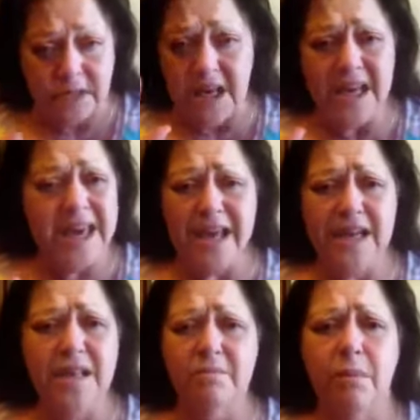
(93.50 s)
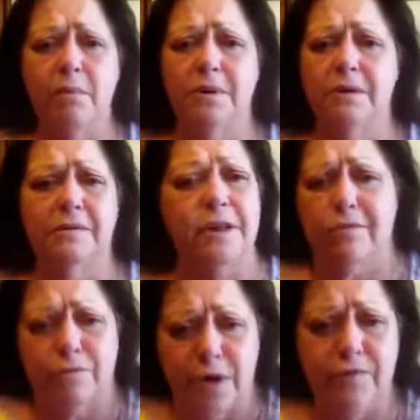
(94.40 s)
a candy thermometer, a
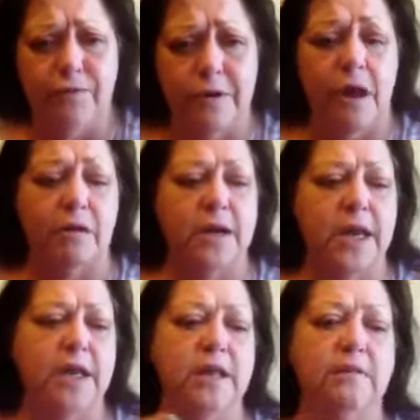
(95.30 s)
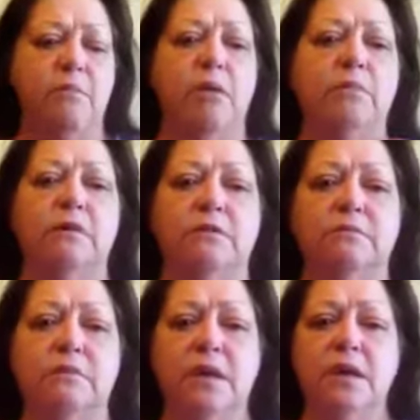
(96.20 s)
three, four dollar candy thermometer,
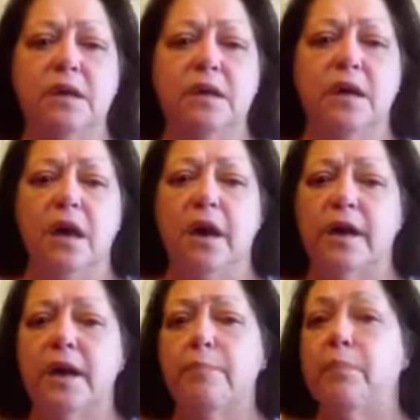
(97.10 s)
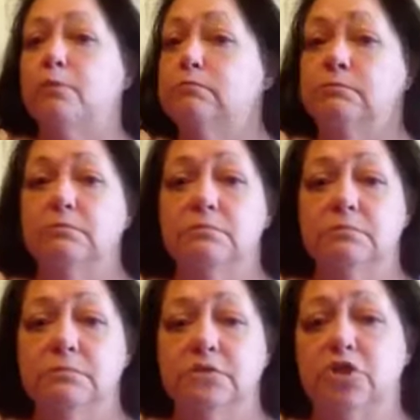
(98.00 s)
a couple
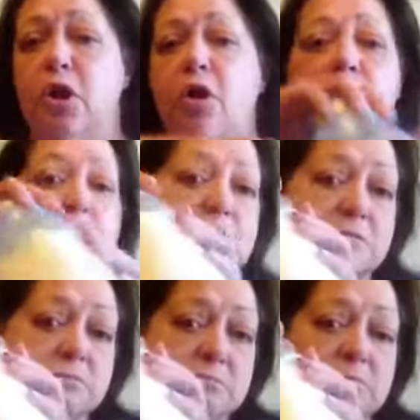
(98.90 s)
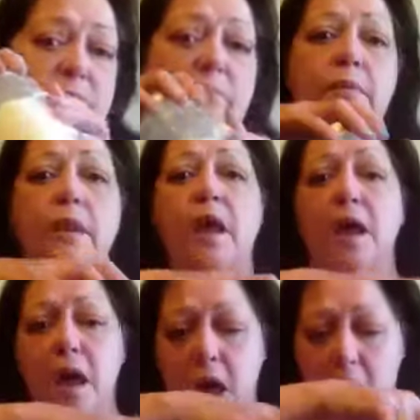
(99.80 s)
jars,
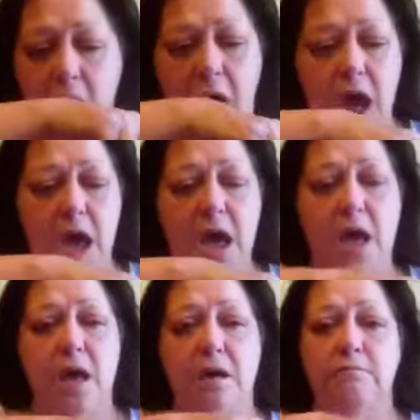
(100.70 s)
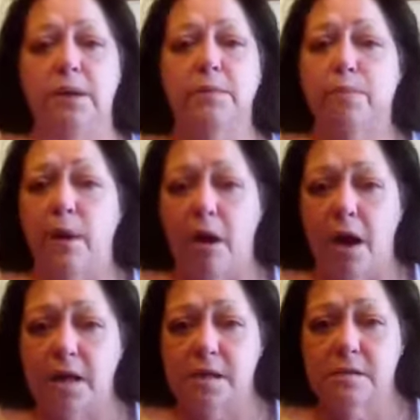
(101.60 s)
a big
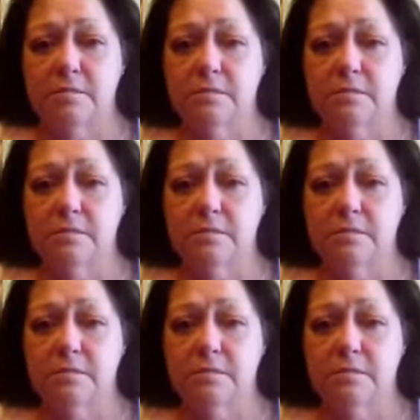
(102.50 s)
pot,